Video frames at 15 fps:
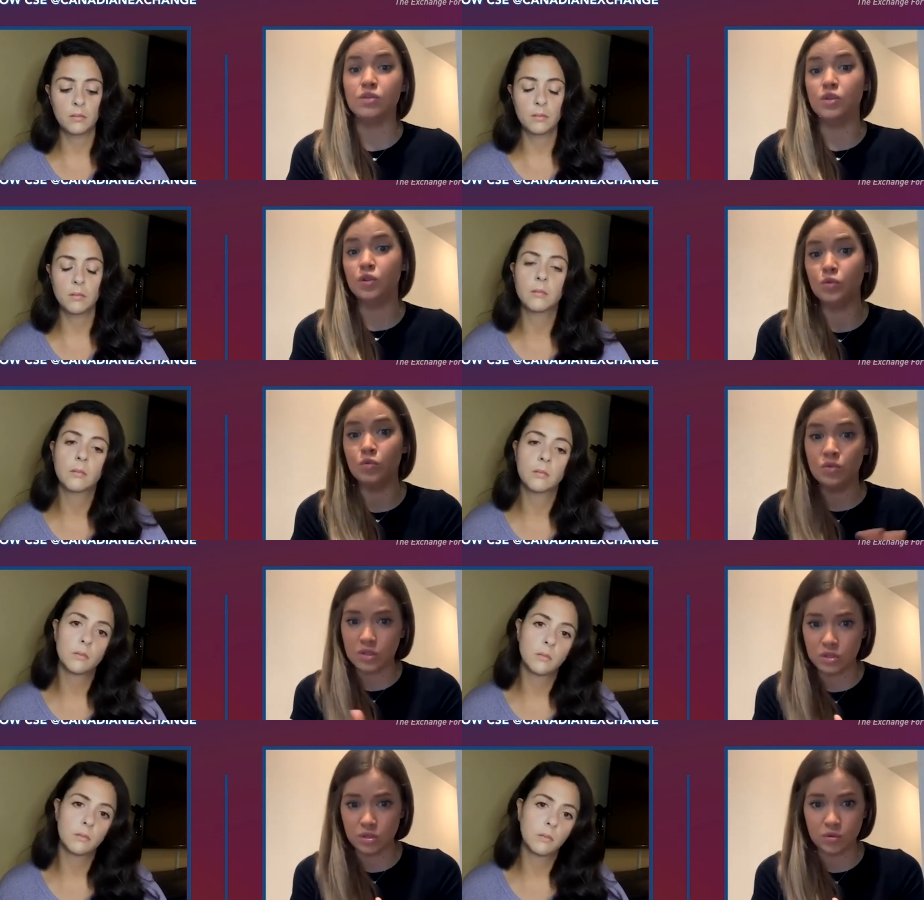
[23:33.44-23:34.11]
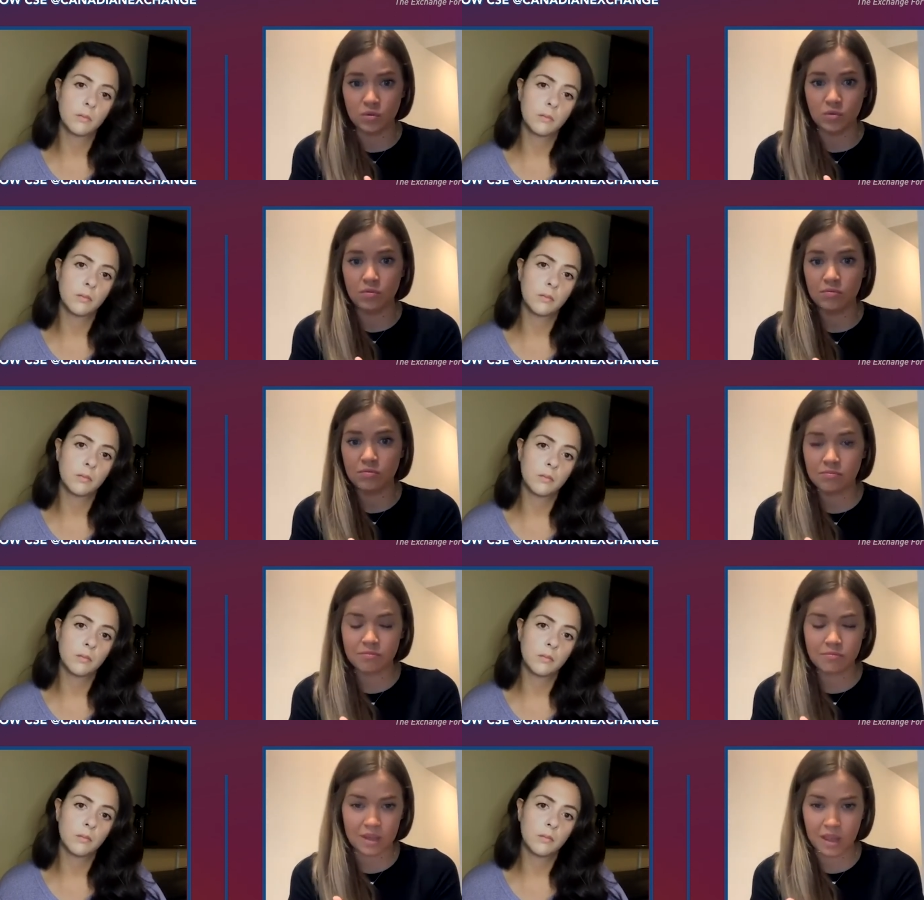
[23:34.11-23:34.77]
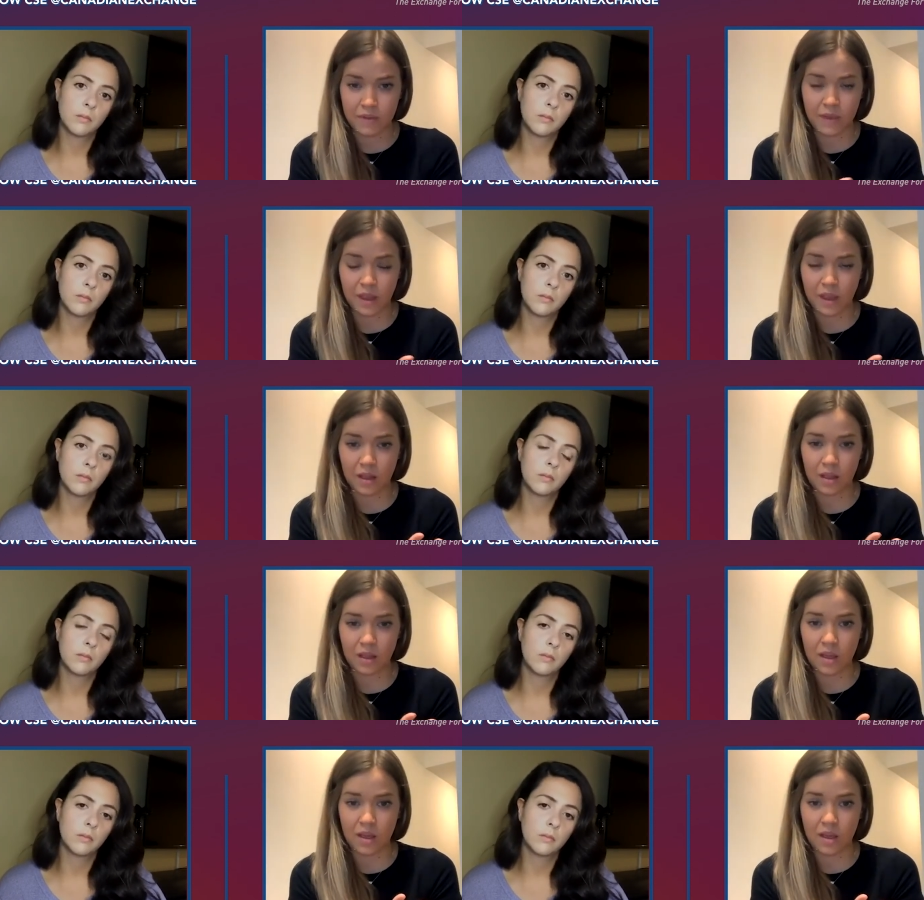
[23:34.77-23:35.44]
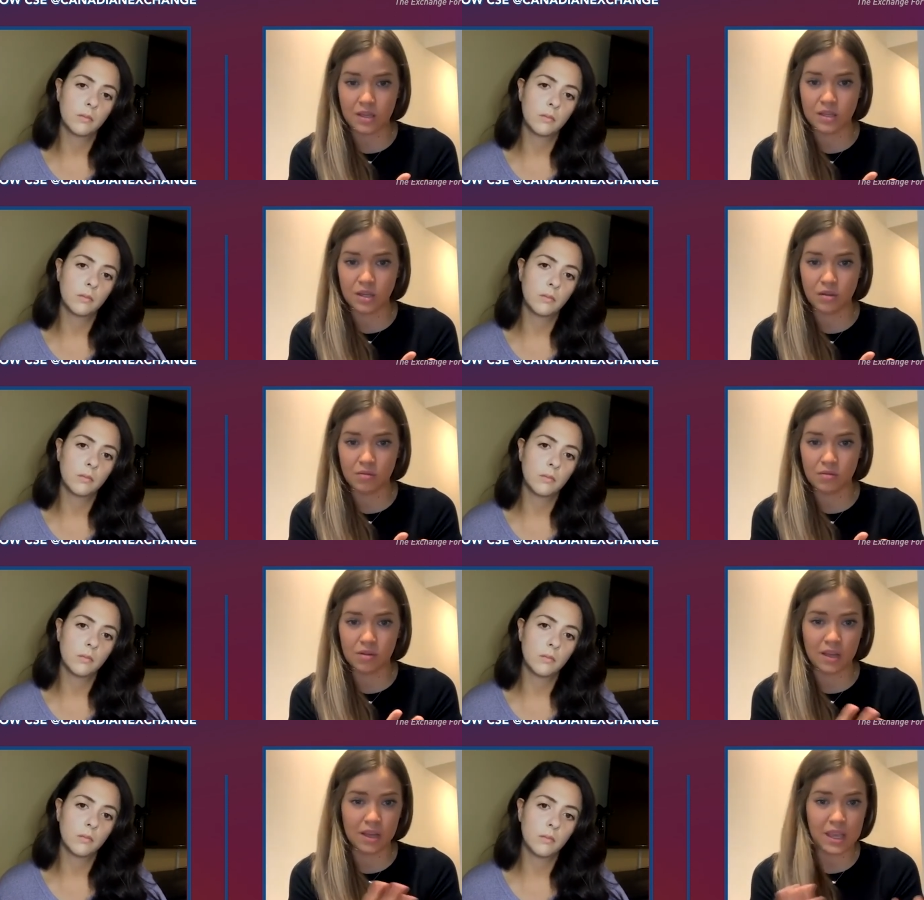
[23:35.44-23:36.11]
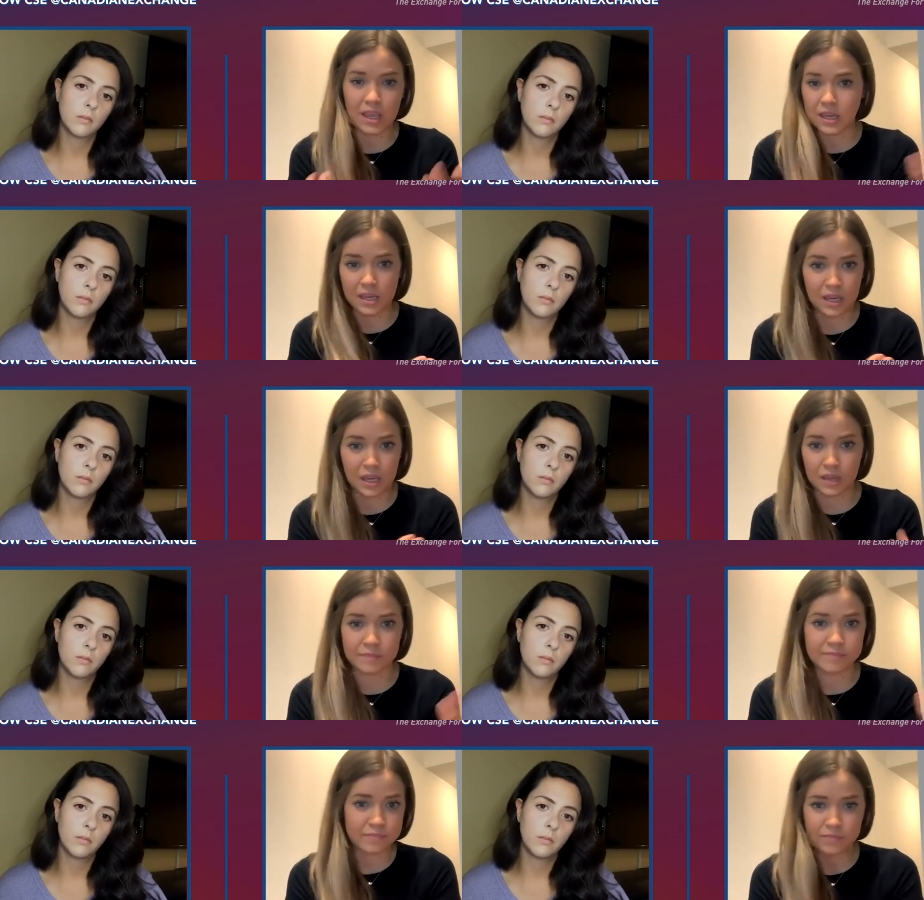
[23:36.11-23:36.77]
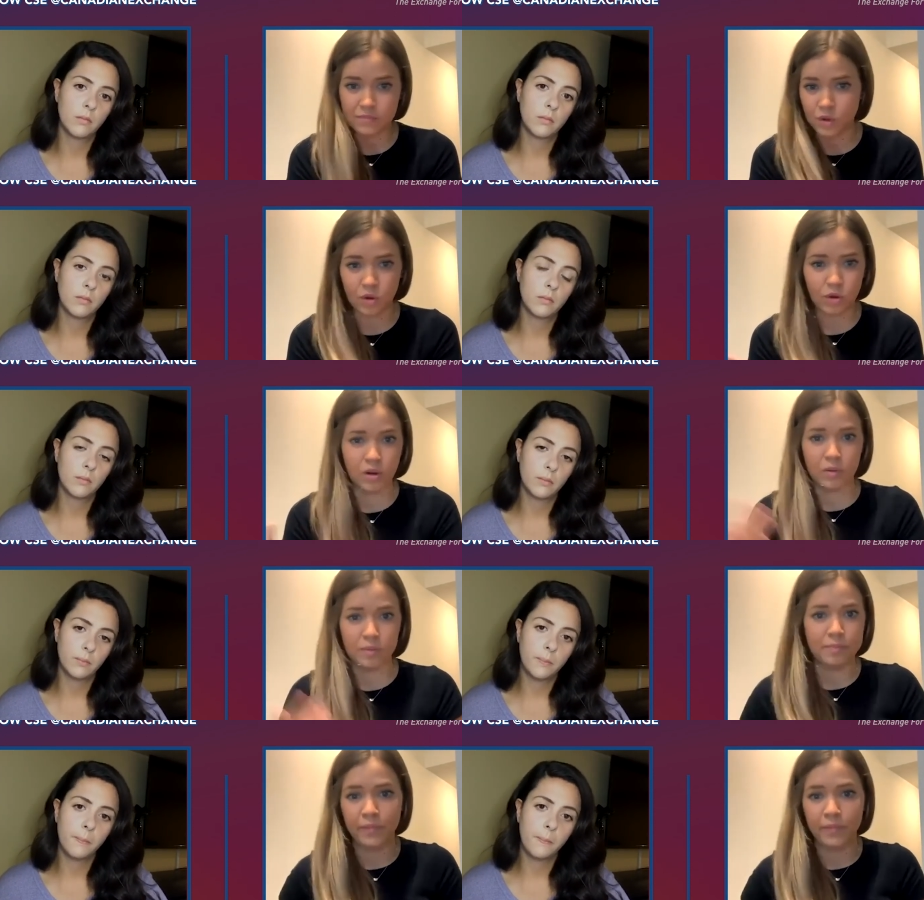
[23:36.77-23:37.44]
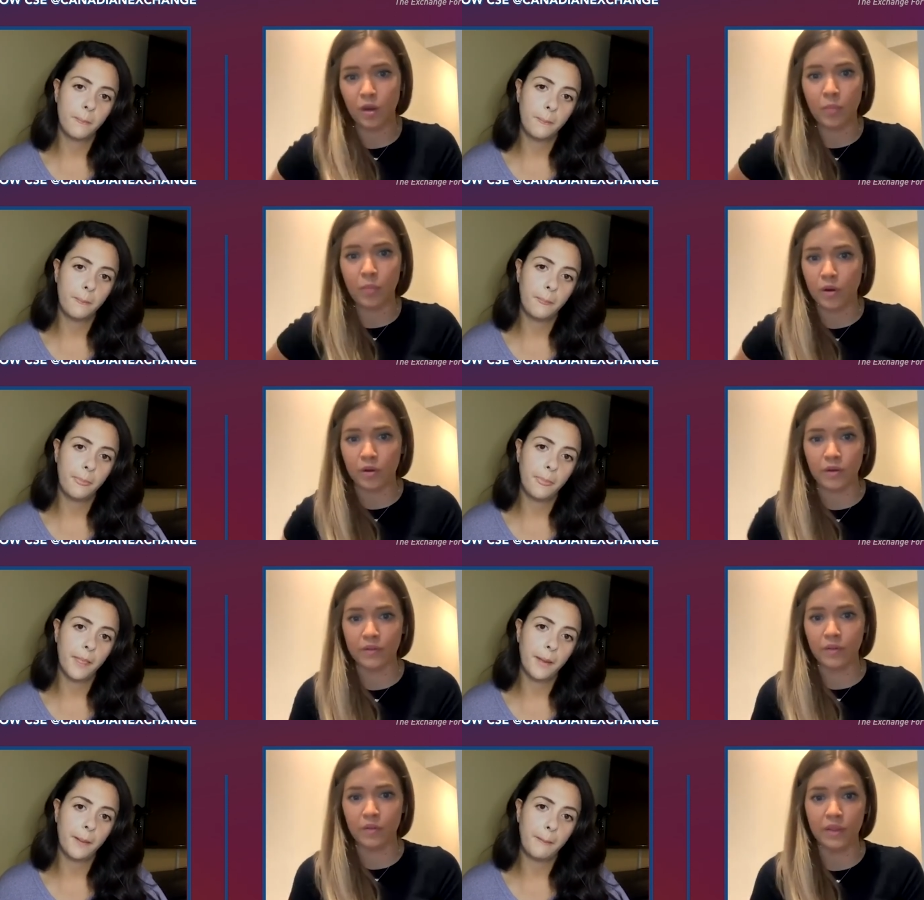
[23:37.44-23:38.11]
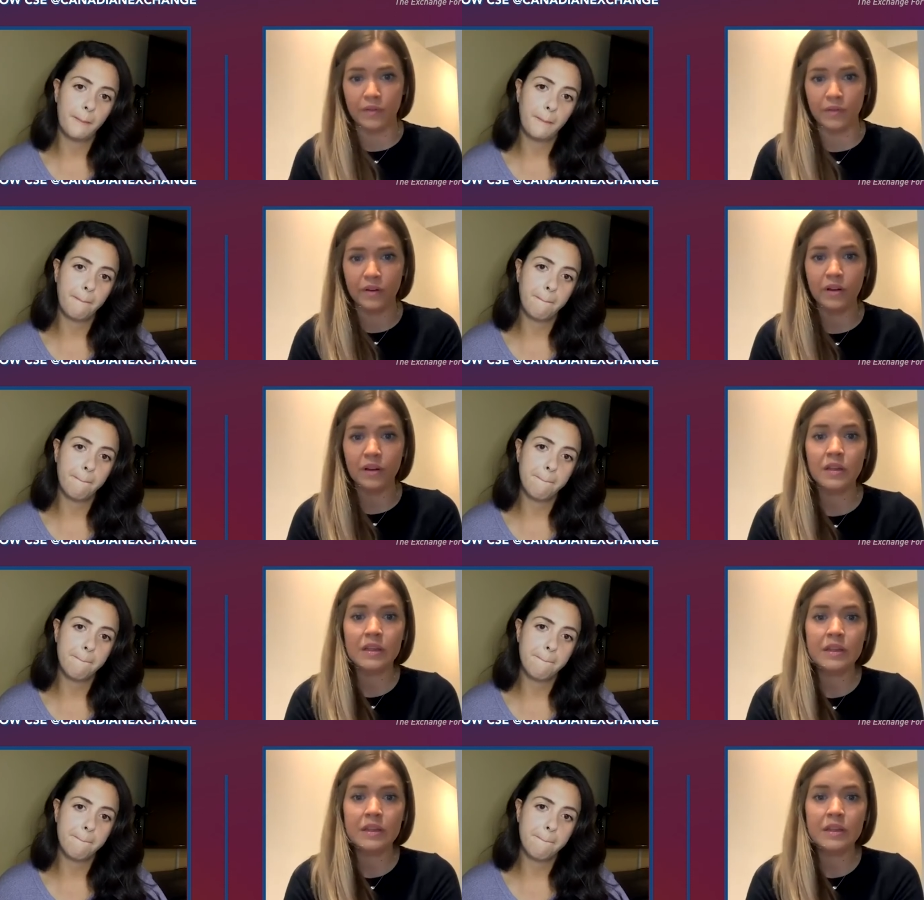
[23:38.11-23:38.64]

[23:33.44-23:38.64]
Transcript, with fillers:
Speaker 1: due to giving a kidney or, you know, part of their liver.